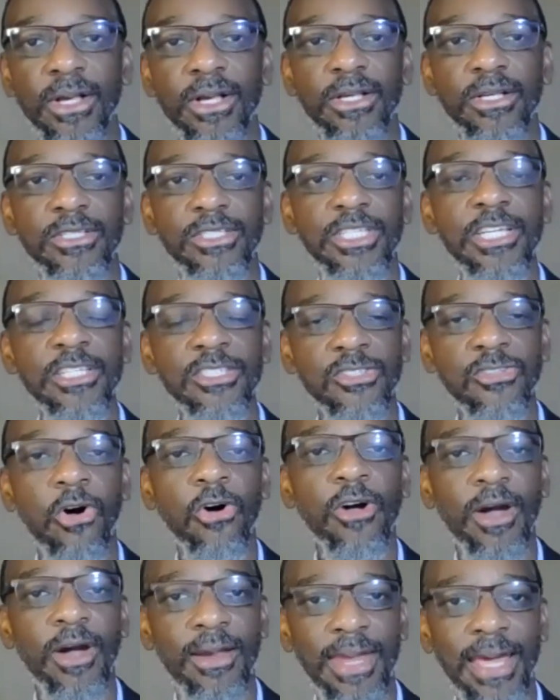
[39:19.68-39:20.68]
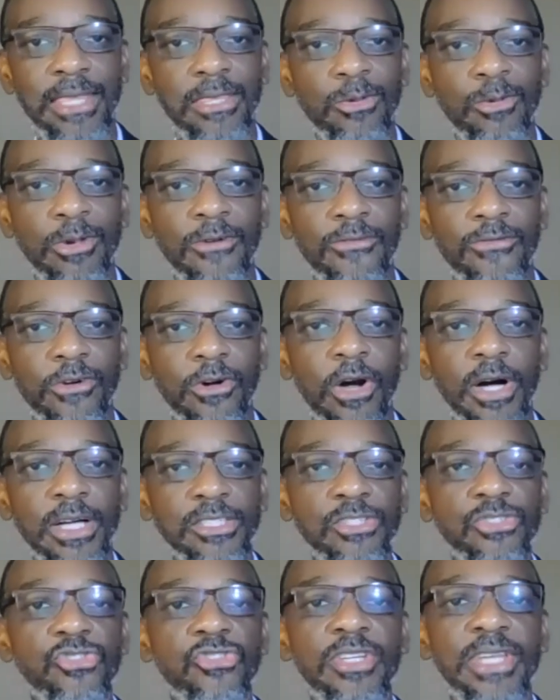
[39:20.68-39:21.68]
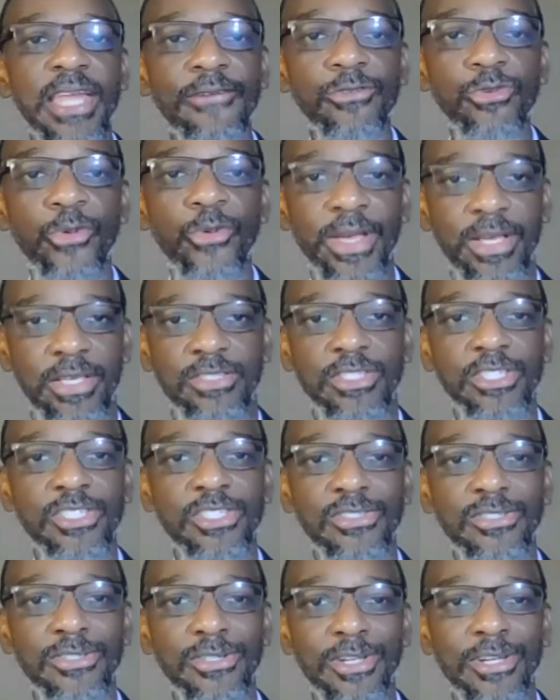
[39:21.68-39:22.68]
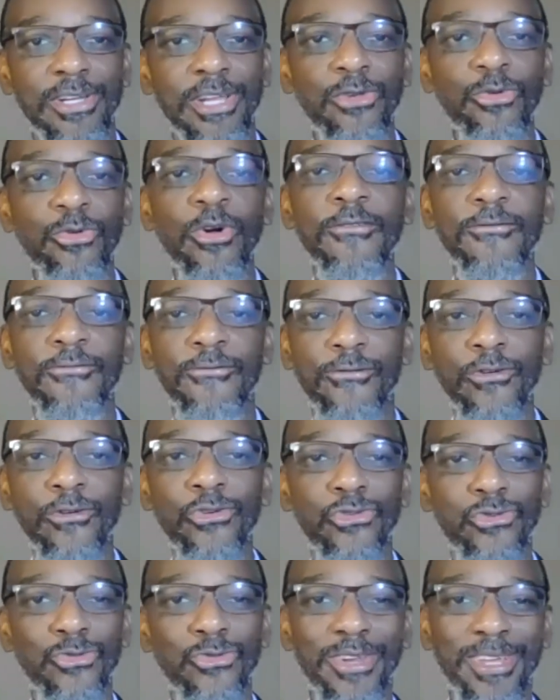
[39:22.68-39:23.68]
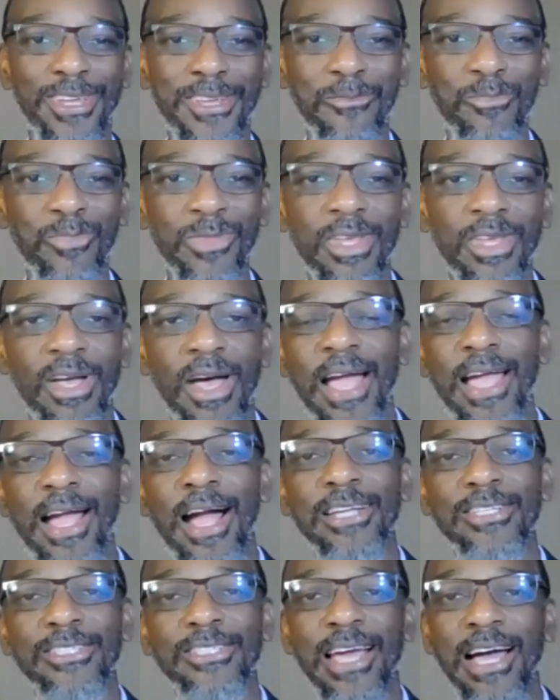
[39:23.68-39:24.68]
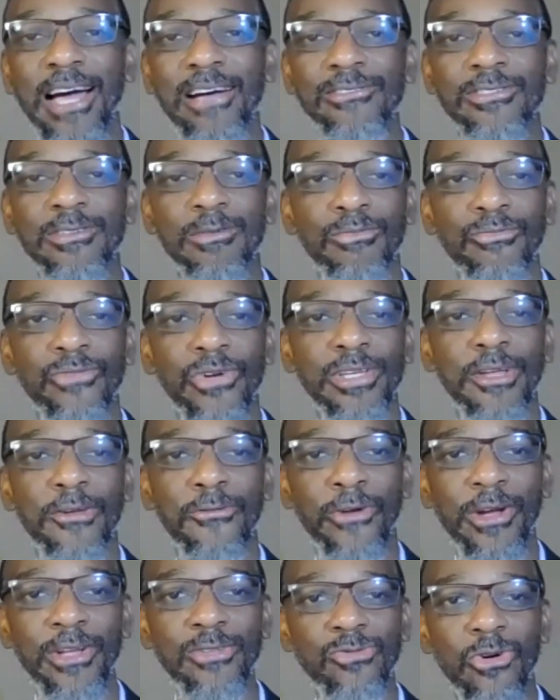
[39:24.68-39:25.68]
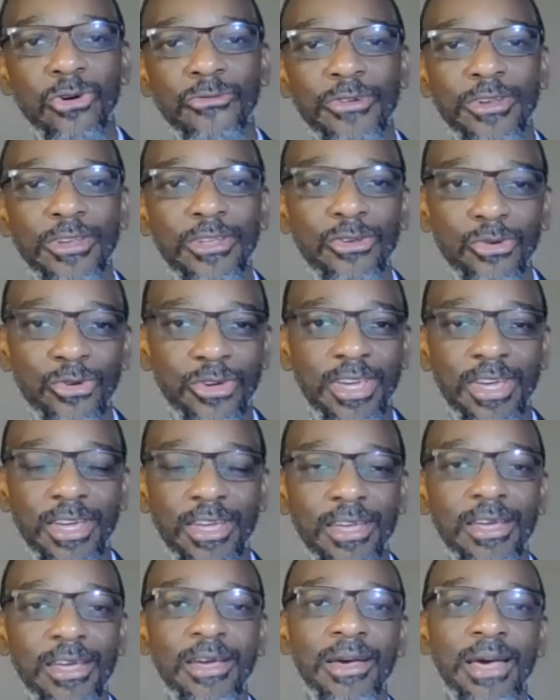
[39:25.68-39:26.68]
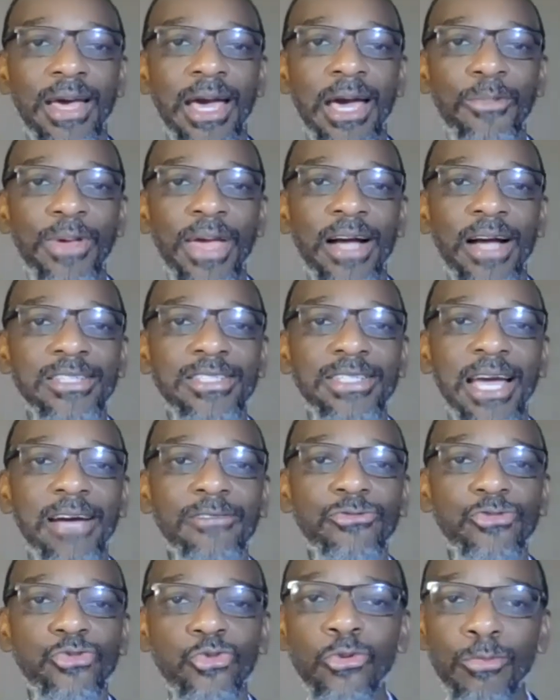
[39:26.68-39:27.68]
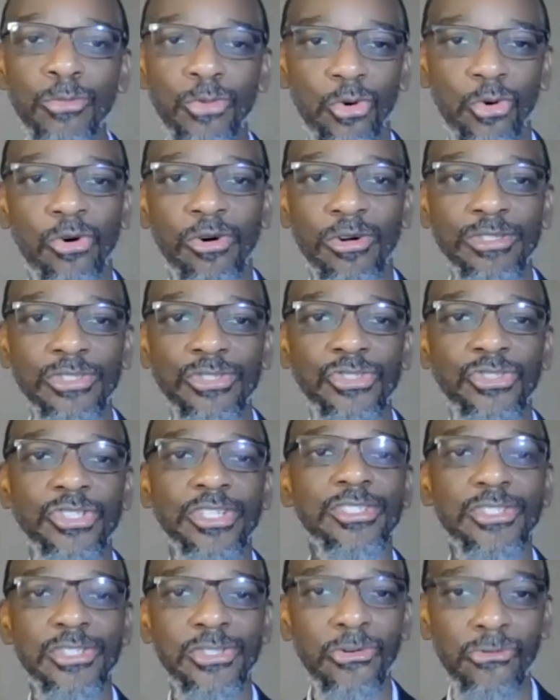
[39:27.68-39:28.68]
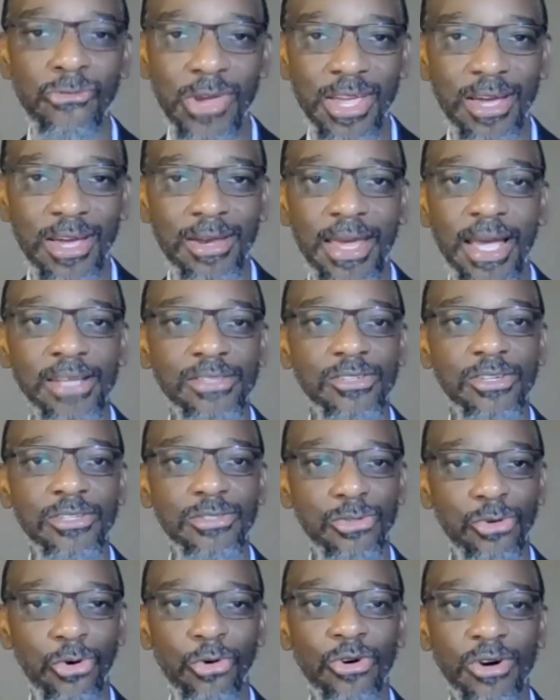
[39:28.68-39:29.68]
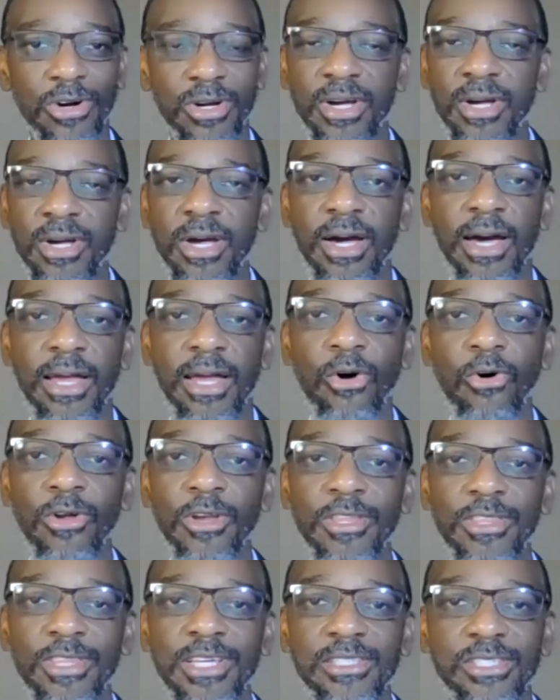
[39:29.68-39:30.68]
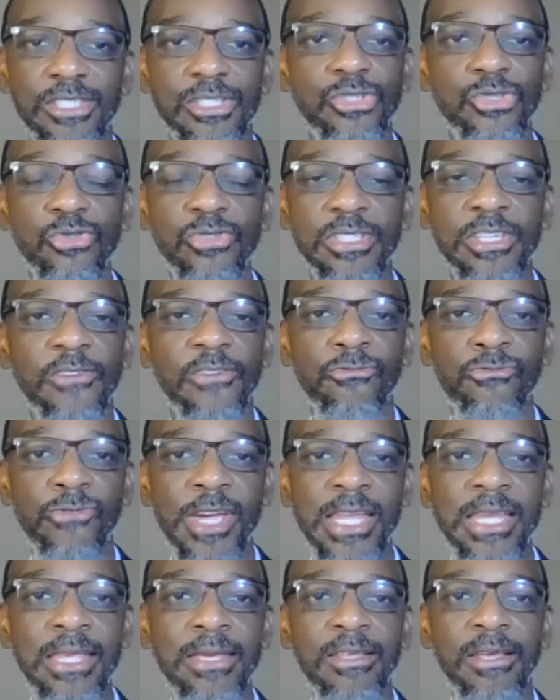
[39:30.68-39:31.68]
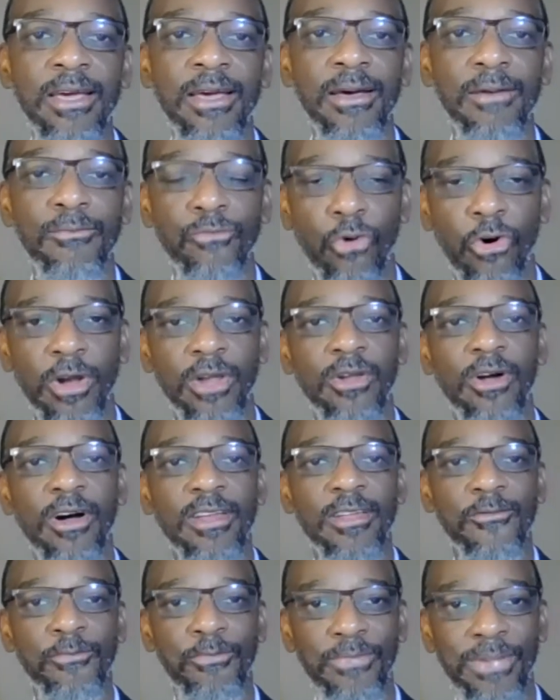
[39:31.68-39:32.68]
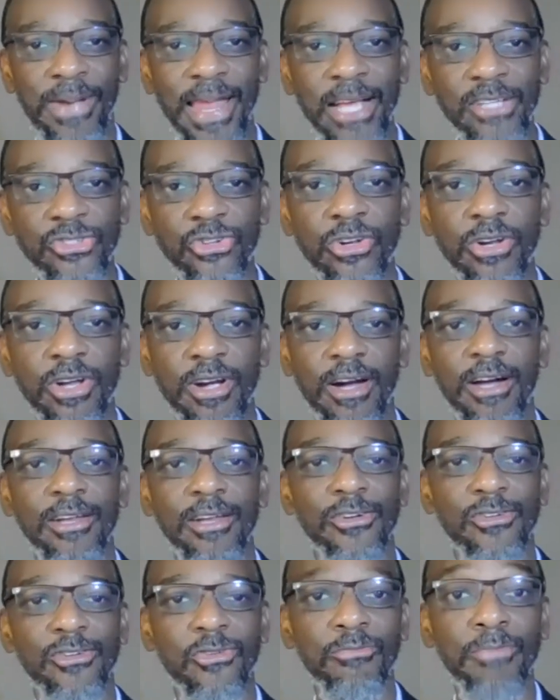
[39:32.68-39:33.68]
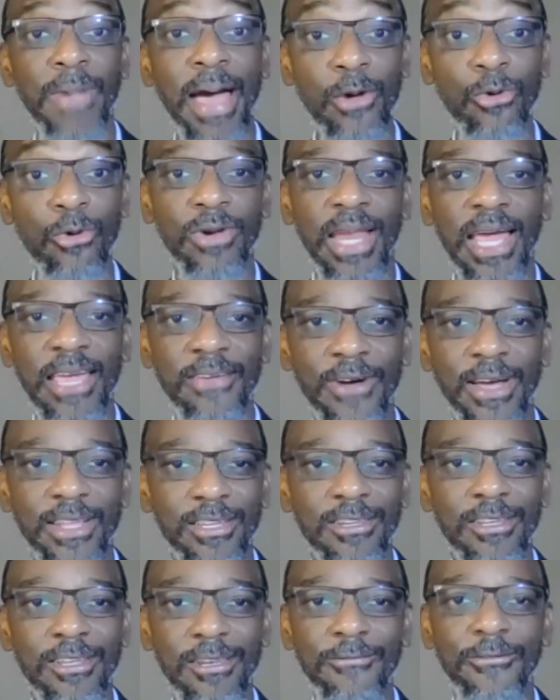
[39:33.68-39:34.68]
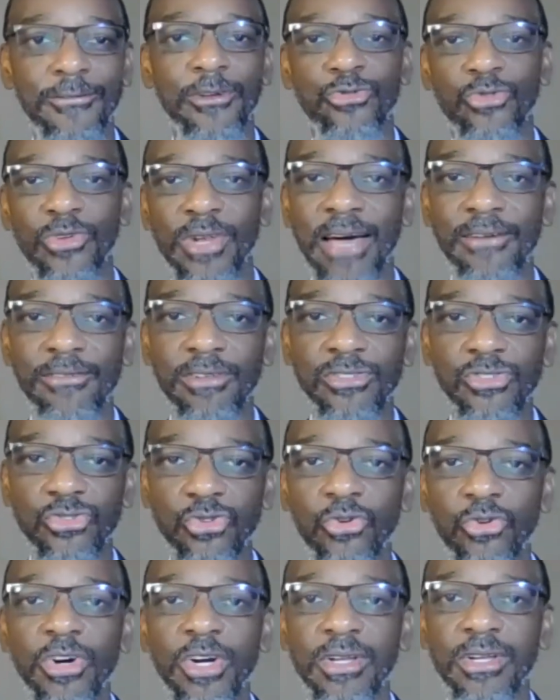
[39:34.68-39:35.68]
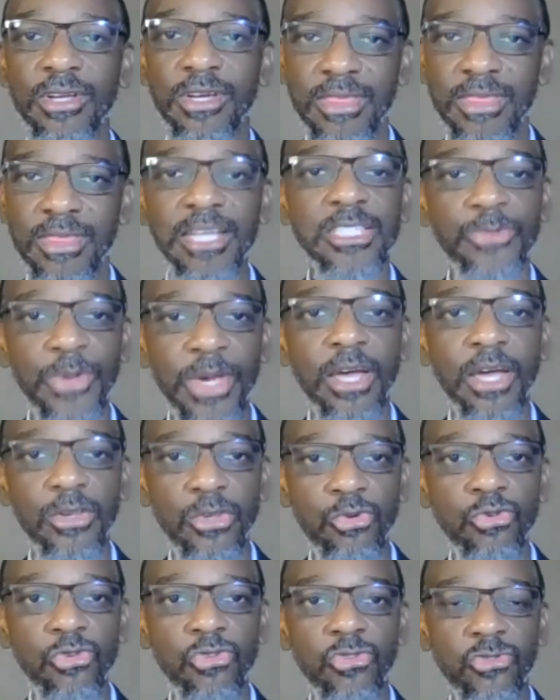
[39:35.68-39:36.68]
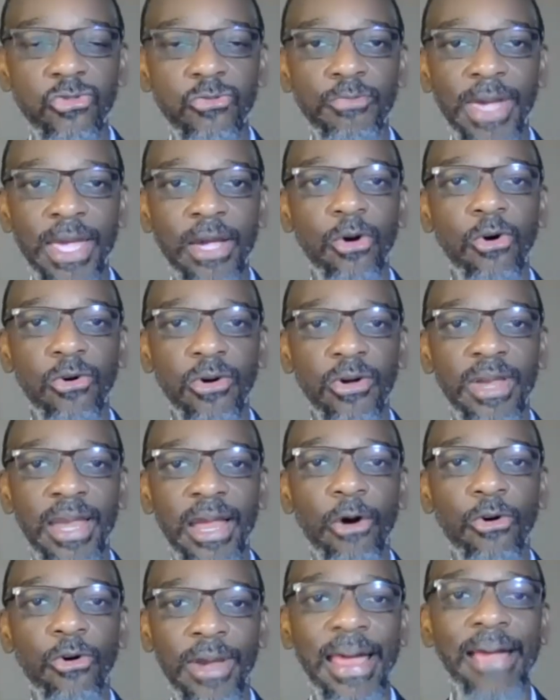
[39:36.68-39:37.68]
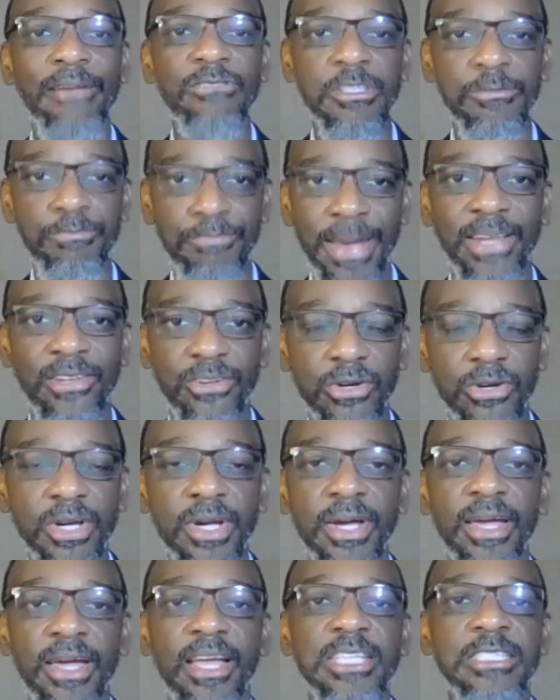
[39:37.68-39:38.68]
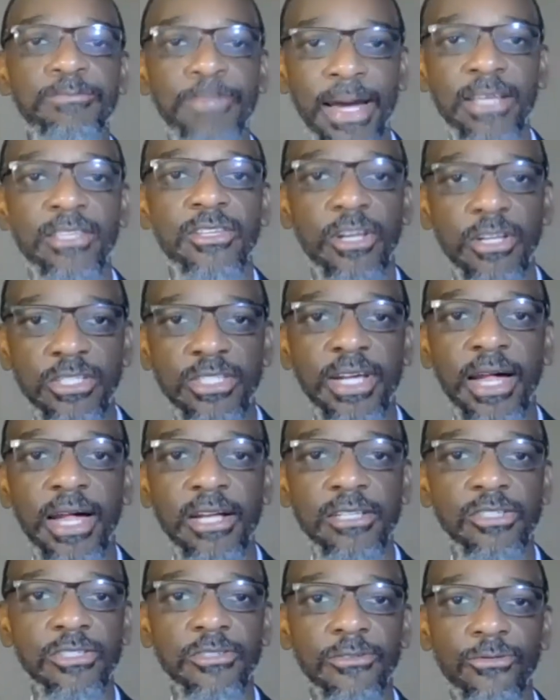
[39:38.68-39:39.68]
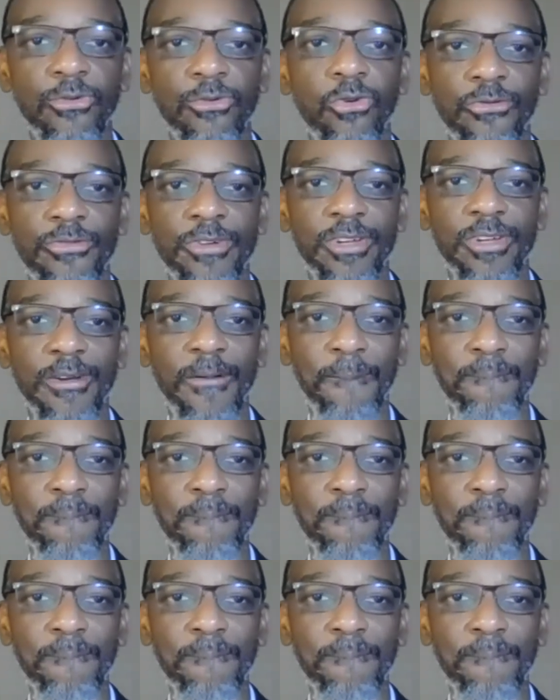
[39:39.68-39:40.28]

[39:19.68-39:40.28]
she's now connected with cousins she never knew existed, and they do it virtually. I actually have some brilliant friends over in the UK, and we actually have Zoom calls just to reconnect and talk. And all of these issues have really brought a lot of pleasure and color to my own life at an individual level. So there are things we can do to make our lives better in spite of the challenges of COVID.